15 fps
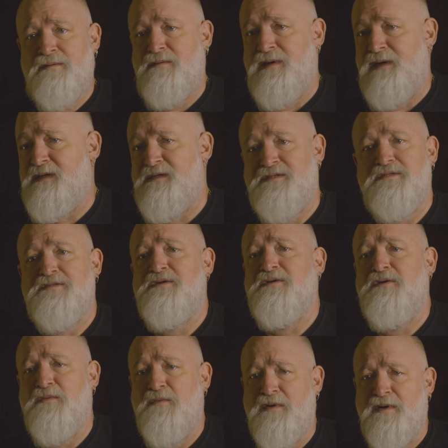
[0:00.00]
Like, this isn't
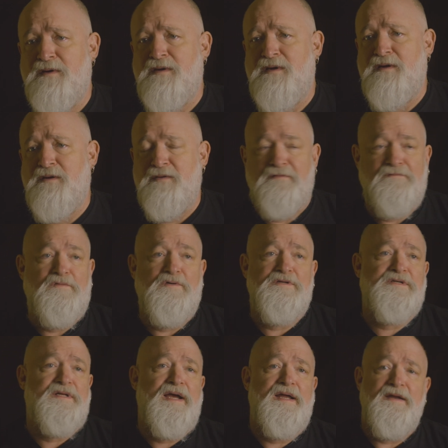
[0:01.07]
going to work, you know? And
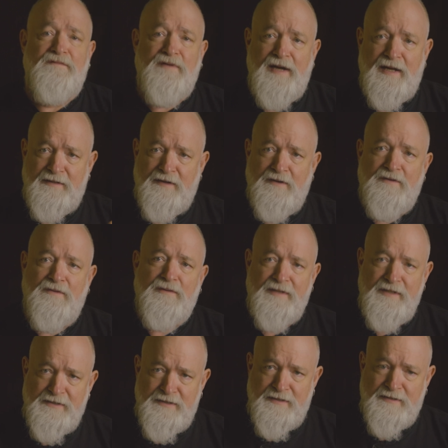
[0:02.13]
unfortunately, I never got to go to
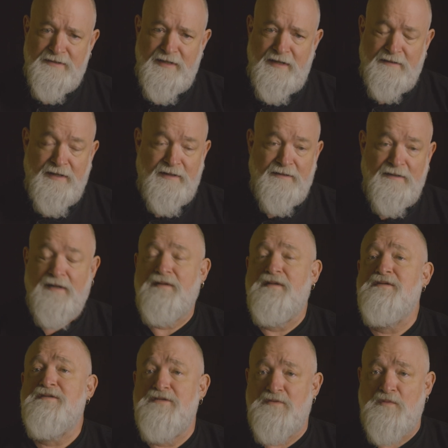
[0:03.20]
Alicia and say, like, look,
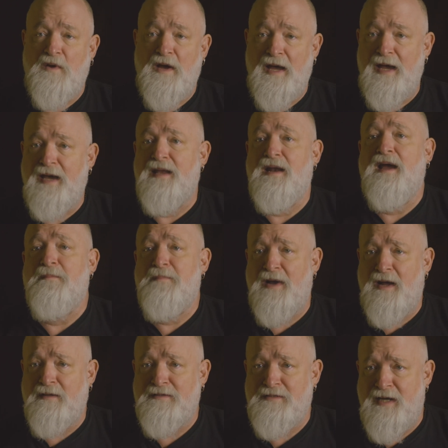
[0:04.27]
this is why, and I
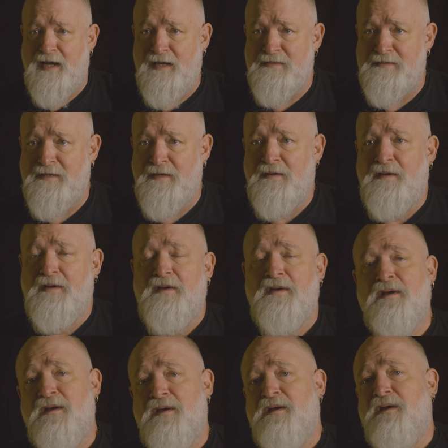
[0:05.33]
apologize,
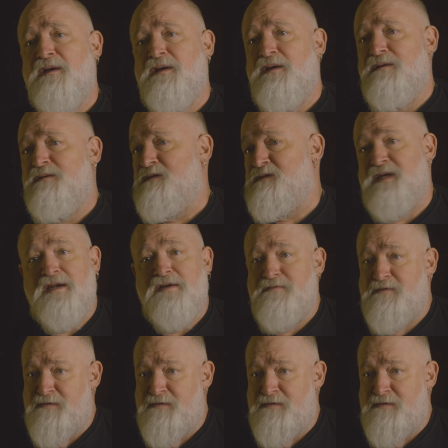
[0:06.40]
because I never